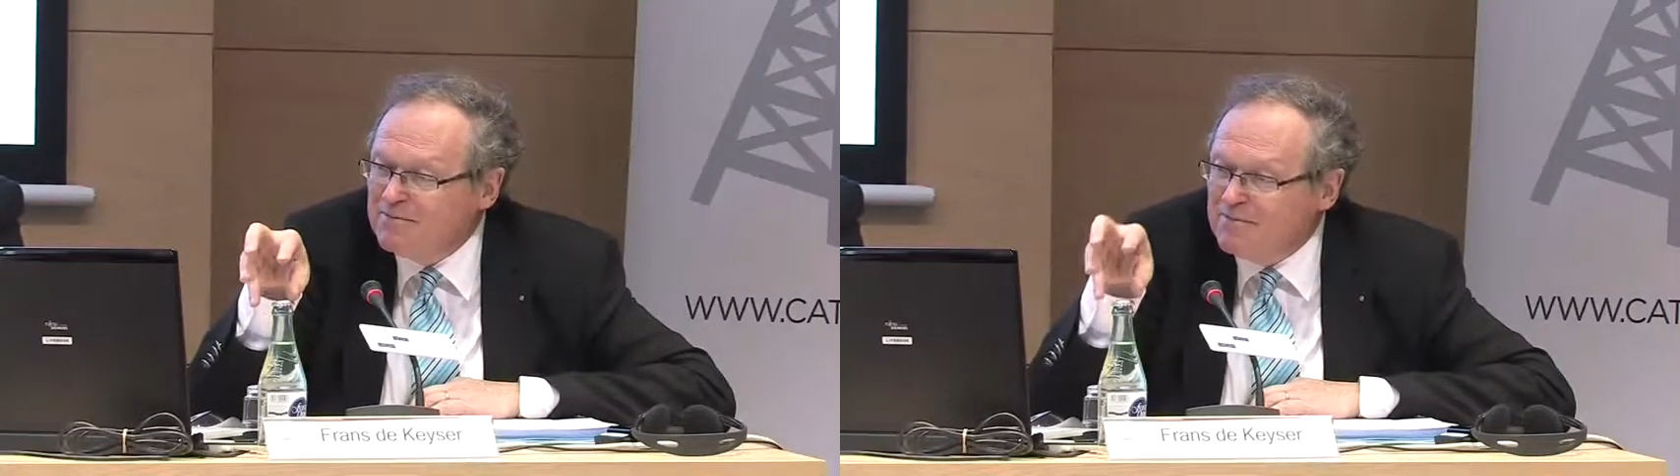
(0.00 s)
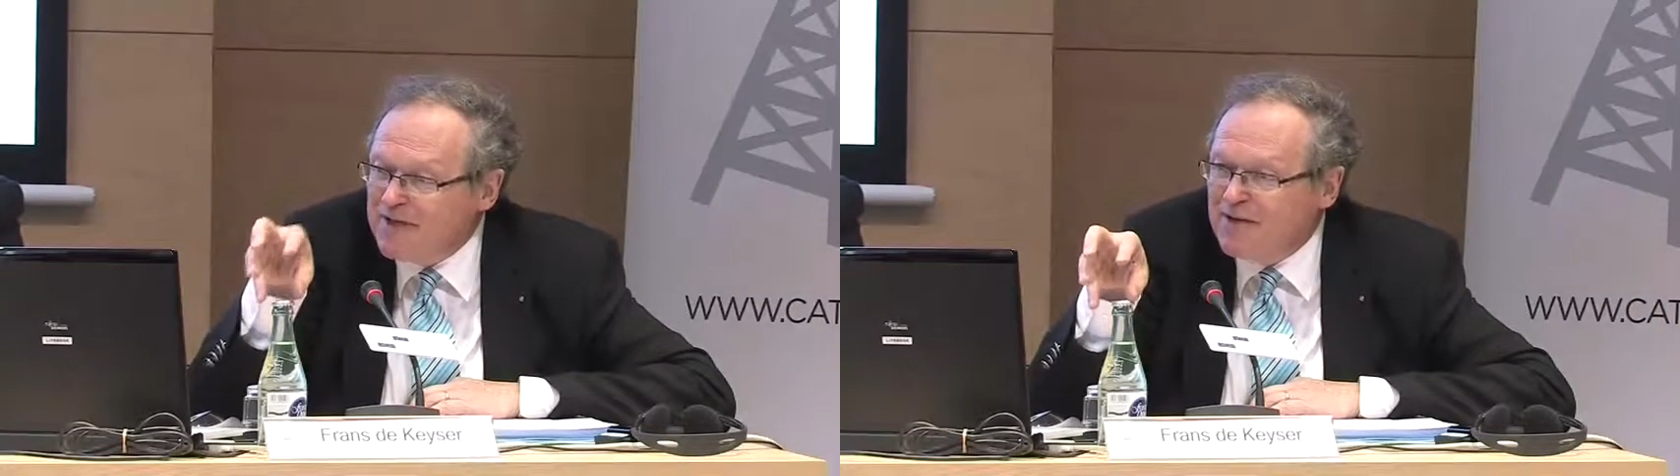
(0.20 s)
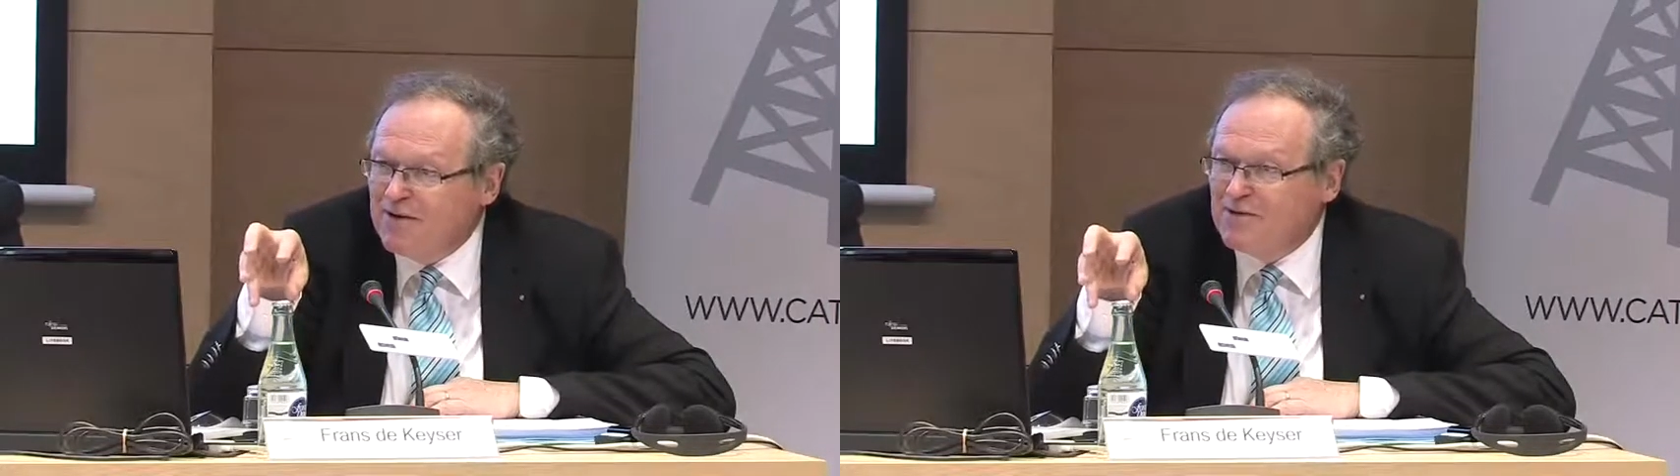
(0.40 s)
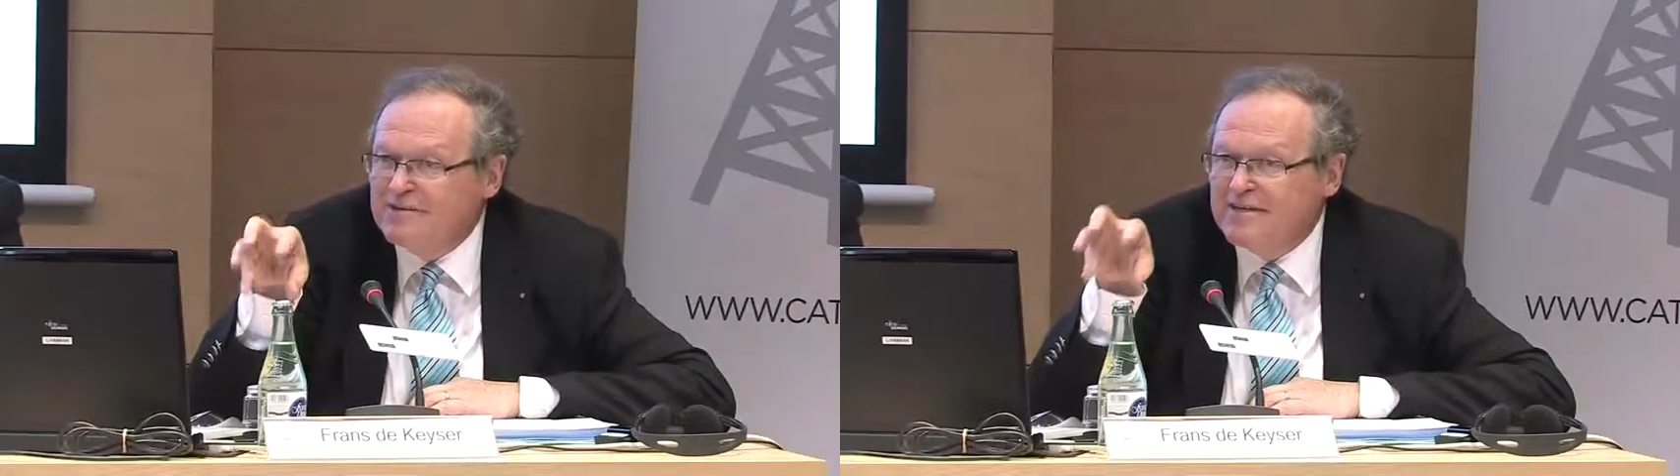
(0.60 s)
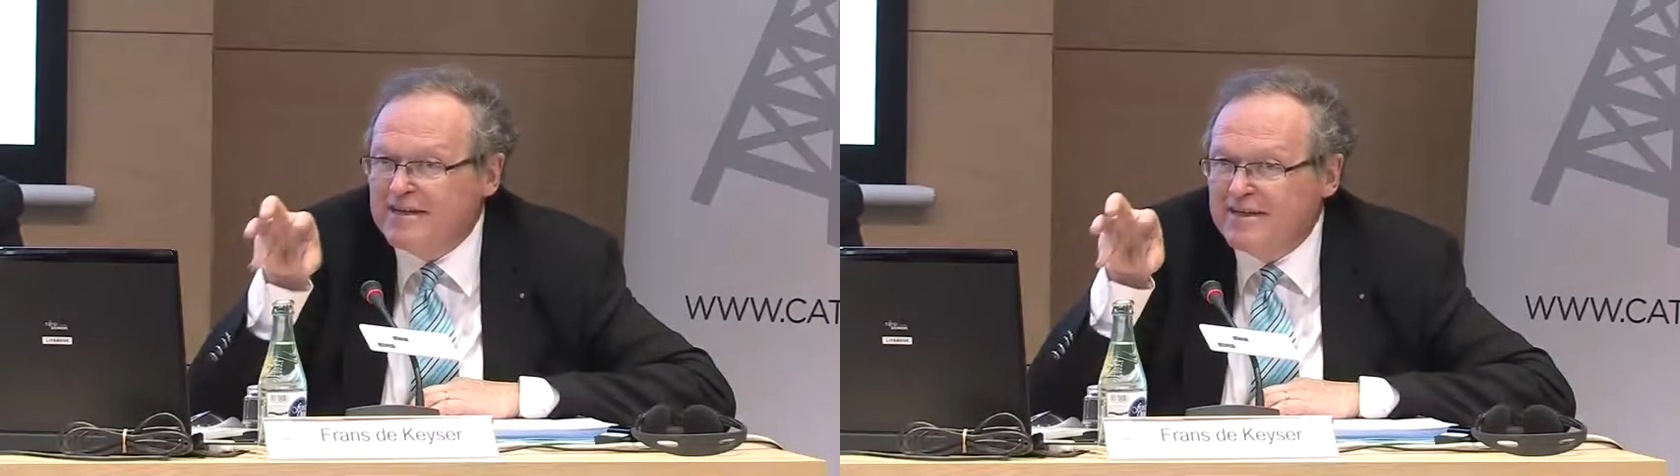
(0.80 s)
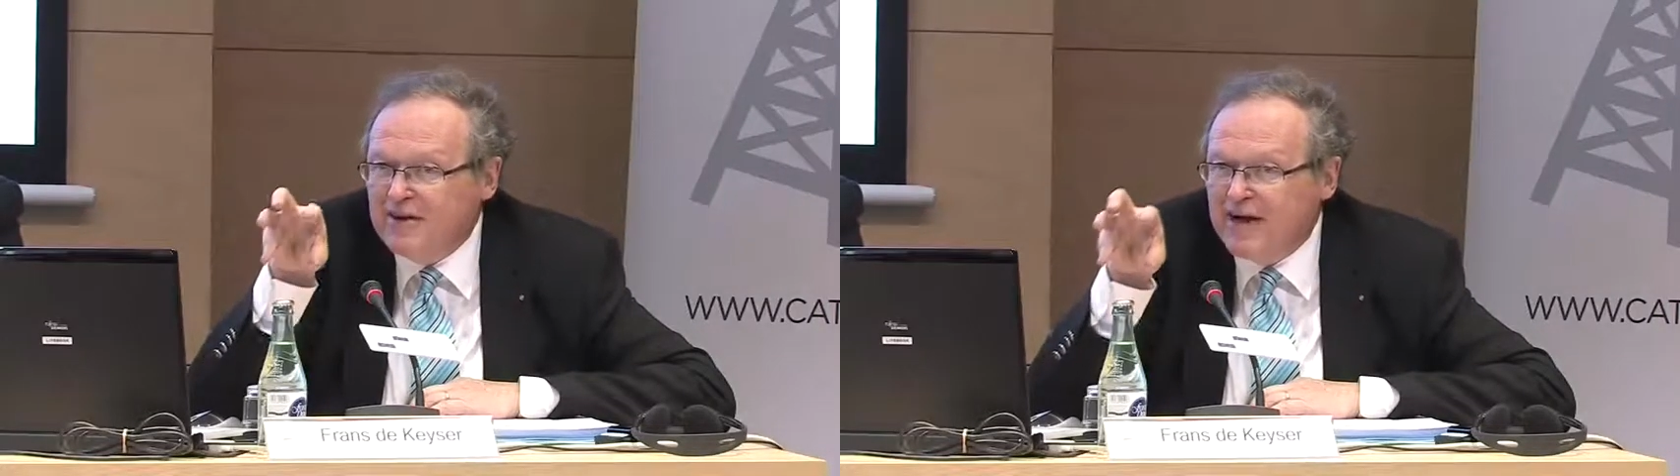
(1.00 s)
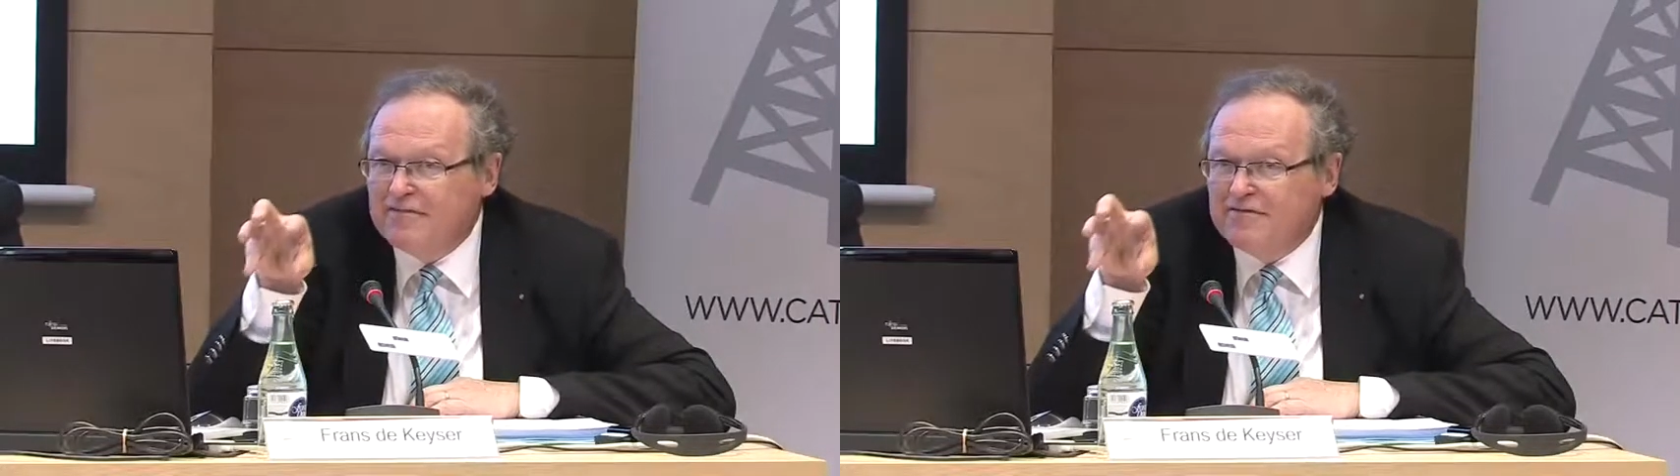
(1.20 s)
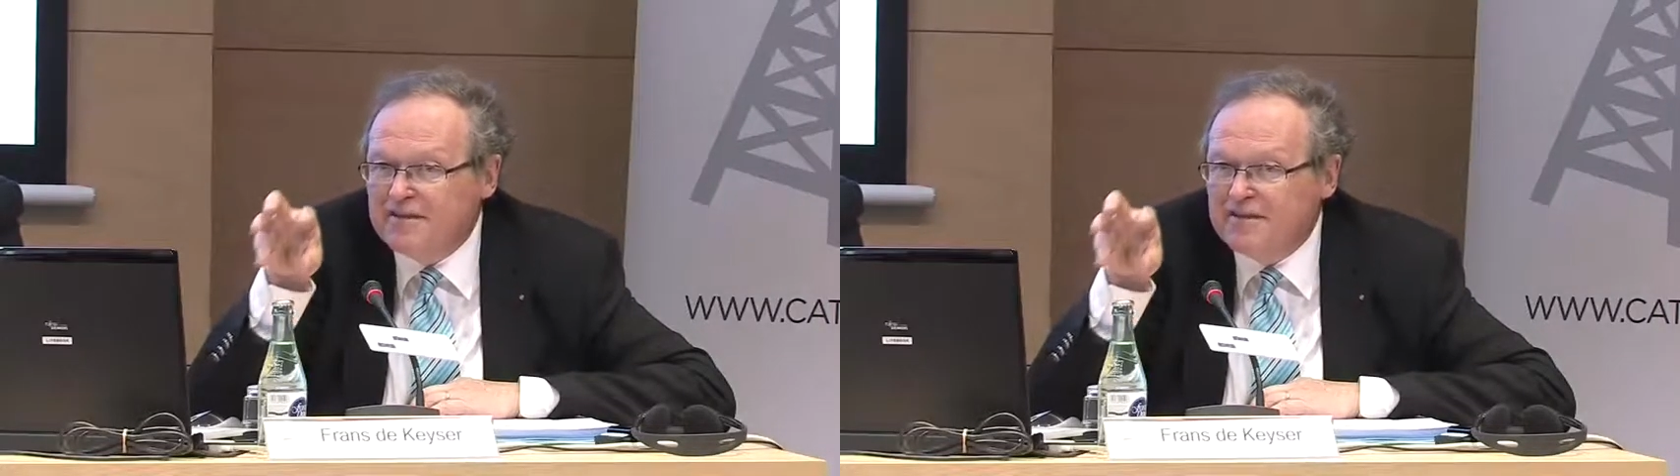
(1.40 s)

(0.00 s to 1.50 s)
because you have